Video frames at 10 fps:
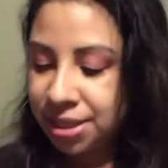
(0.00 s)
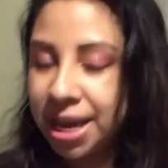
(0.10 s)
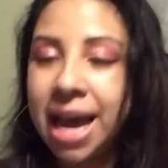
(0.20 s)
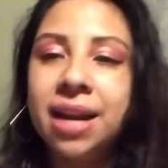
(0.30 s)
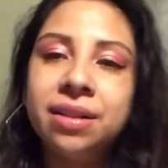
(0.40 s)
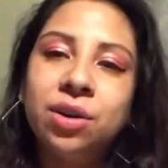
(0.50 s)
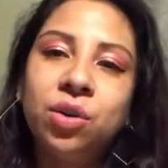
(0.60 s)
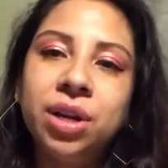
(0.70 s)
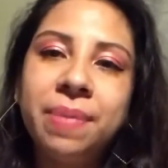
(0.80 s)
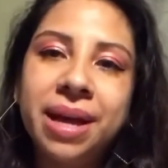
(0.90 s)
And the
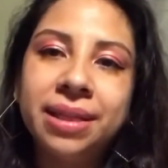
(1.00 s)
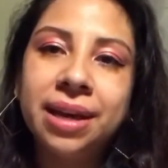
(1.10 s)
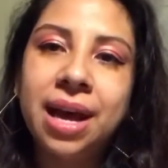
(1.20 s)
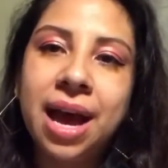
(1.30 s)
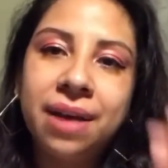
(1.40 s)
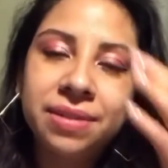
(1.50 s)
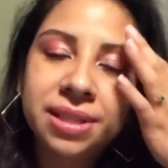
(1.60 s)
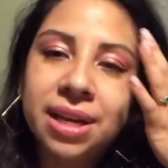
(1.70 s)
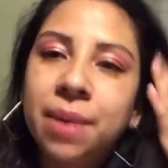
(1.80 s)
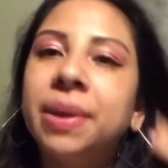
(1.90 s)
only bad thing I have to
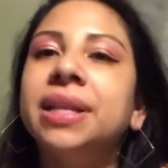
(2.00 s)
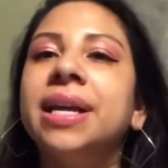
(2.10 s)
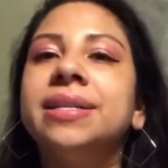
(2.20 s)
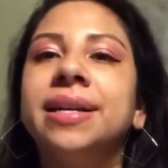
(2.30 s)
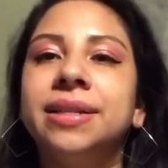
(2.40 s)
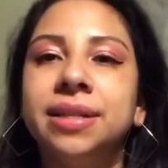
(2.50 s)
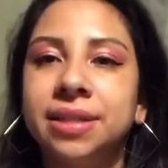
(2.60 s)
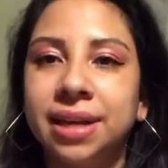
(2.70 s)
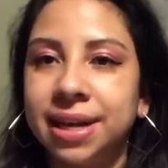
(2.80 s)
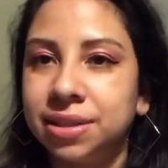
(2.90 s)
say about that is that it
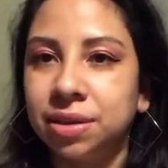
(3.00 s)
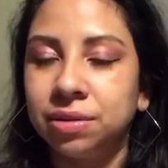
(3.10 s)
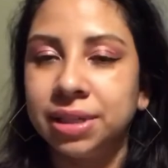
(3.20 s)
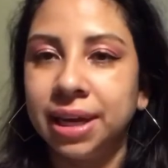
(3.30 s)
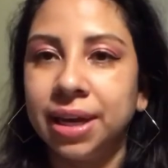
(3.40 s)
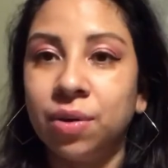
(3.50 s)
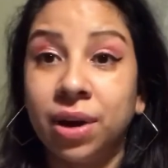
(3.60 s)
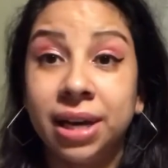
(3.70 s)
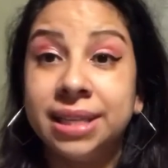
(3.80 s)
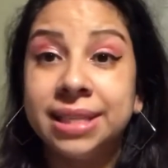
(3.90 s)
doesn't last all day, or
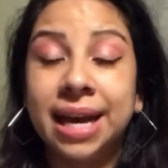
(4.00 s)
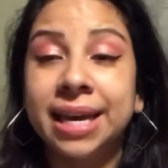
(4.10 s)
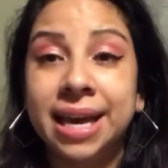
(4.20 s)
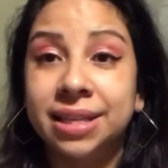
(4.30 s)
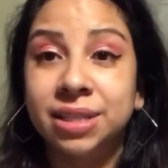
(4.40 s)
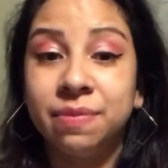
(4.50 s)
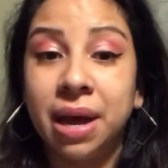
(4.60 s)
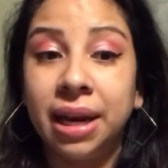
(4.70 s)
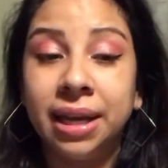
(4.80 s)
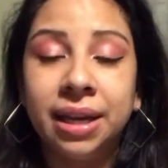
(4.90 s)
at least I can't smell
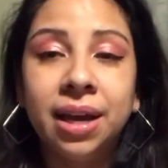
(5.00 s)
it.